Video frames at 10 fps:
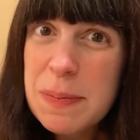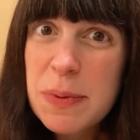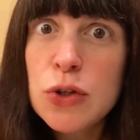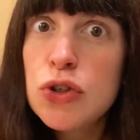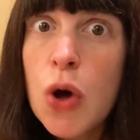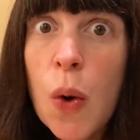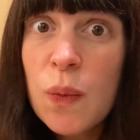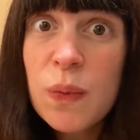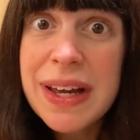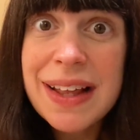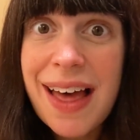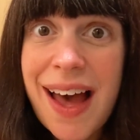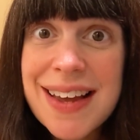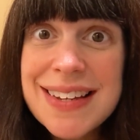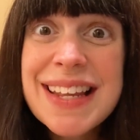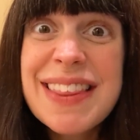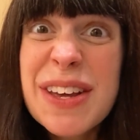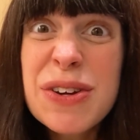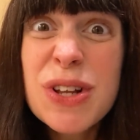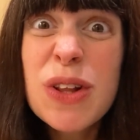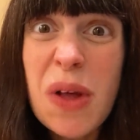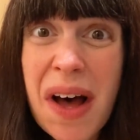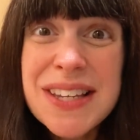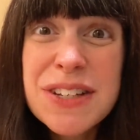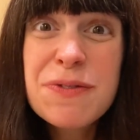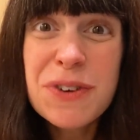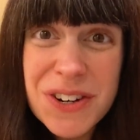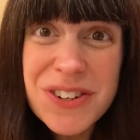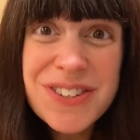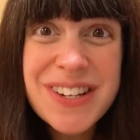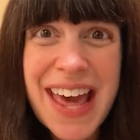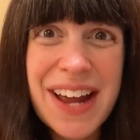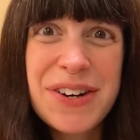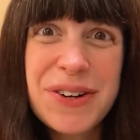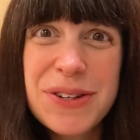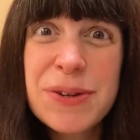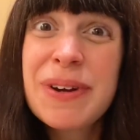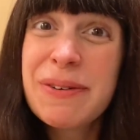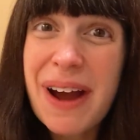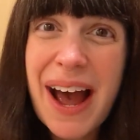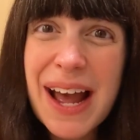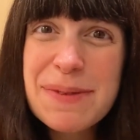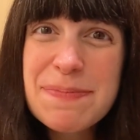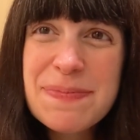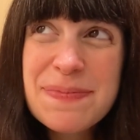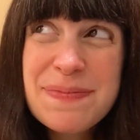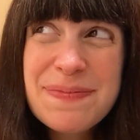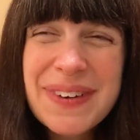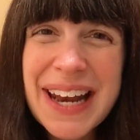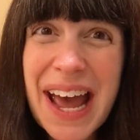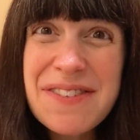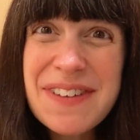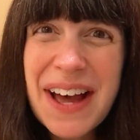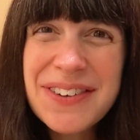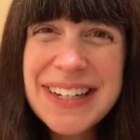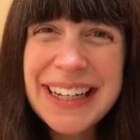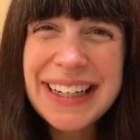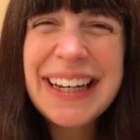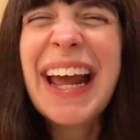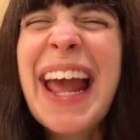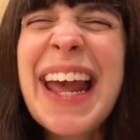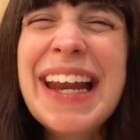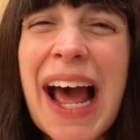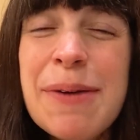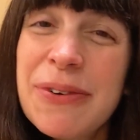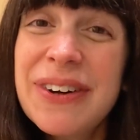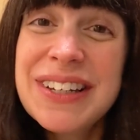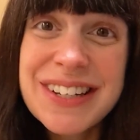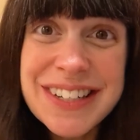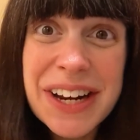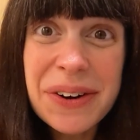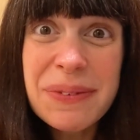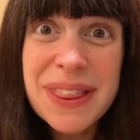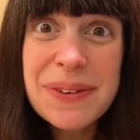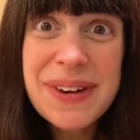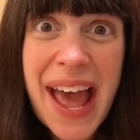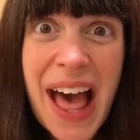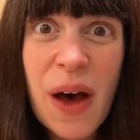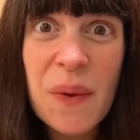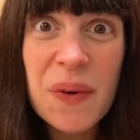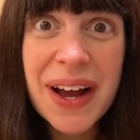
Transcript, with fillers: people don't realize that there's a lost verse to that nursery rhyme, but I found it and I'm going to share it with you now.